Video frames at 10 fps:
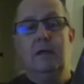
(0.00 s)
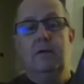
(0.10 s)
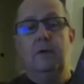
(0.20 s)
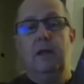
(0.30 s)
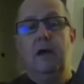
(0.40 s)

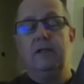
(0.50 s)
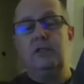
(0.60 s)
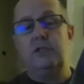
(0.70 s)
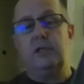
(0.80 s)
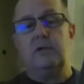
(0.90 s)
we lost
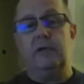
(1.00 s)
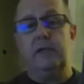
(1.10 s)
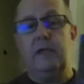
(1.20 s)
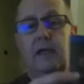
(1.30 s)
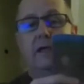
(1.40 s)
Chick
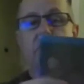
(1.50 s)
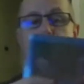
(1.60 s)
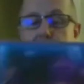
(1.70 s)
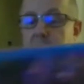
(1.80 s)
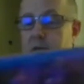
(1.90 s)
Corea last
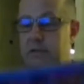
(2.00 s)
year.